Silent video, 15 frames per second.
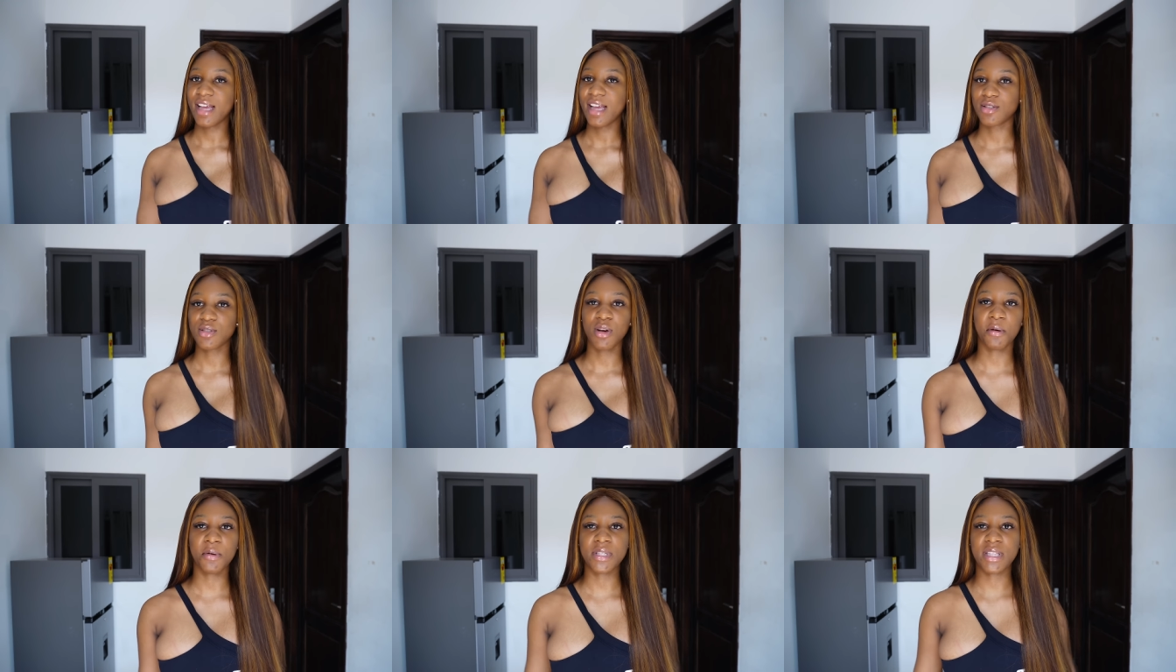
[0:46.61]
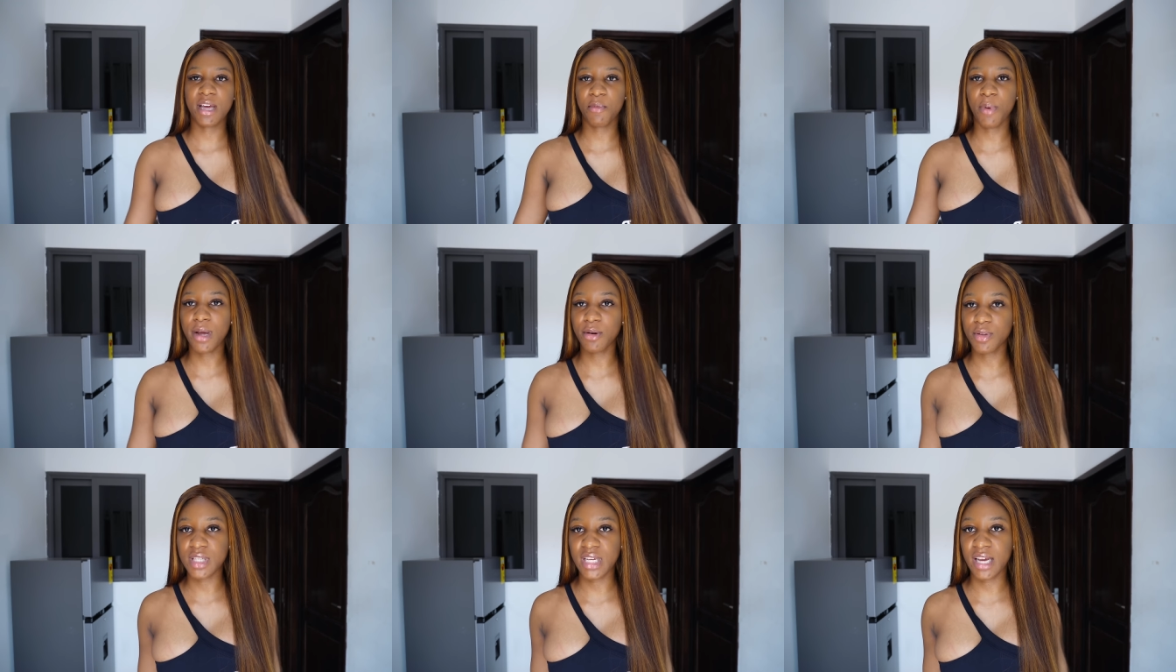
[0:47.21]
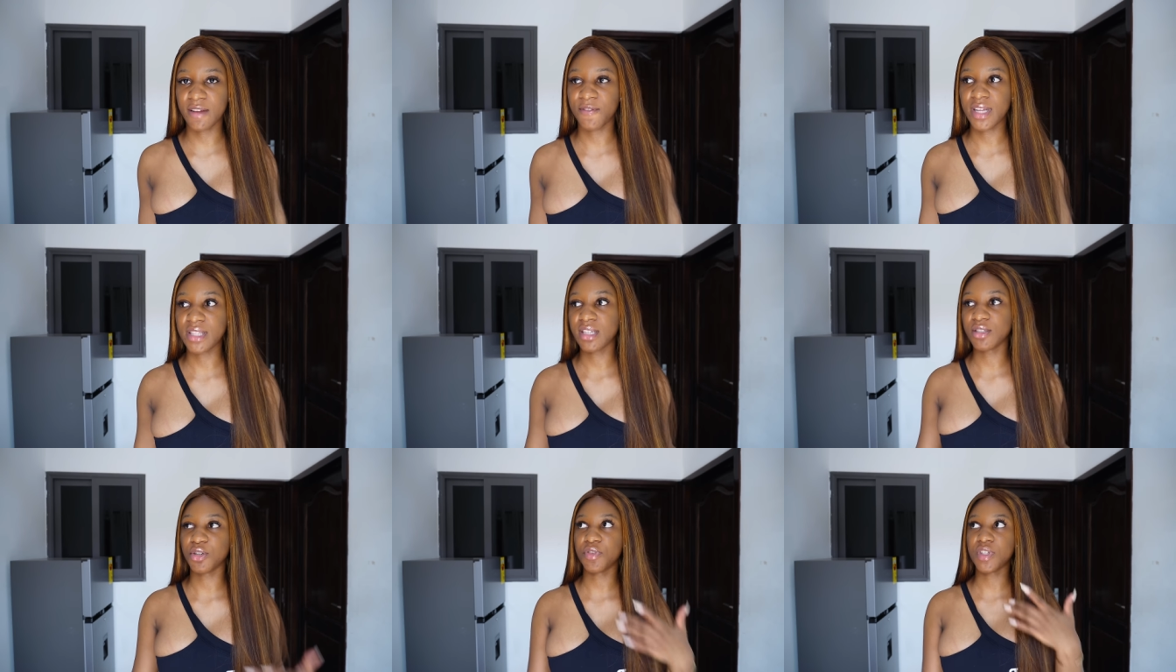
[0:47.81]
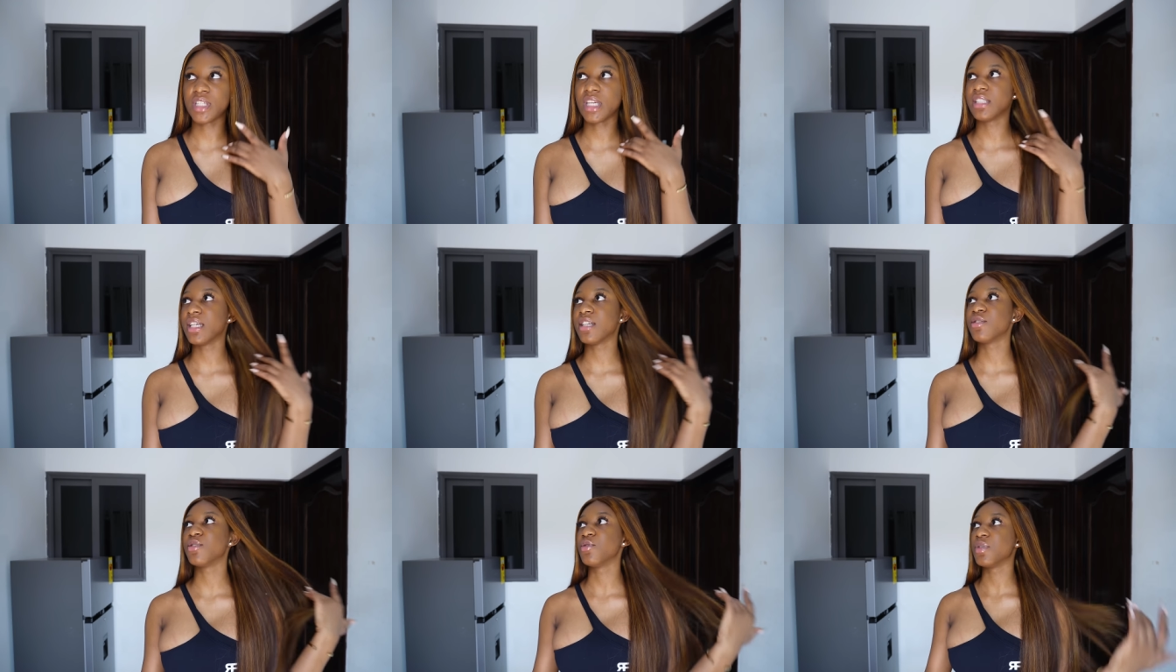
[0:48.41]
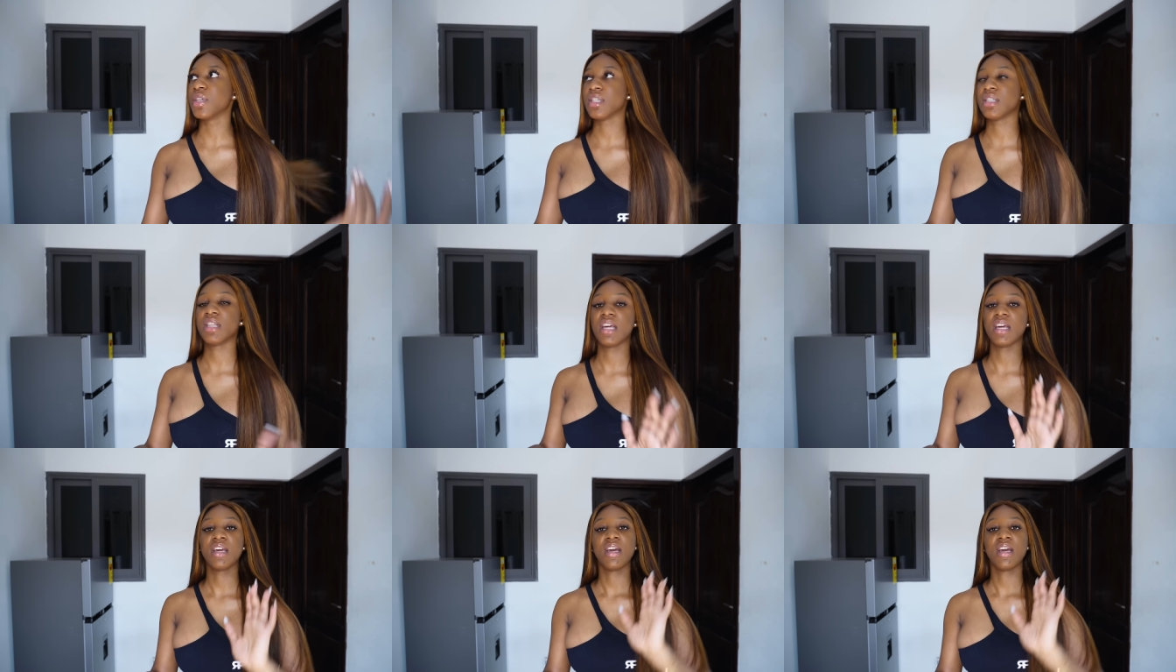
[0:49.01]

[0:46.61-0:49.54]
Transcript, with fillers: And so I was like, why not take advantage of it and just do this thing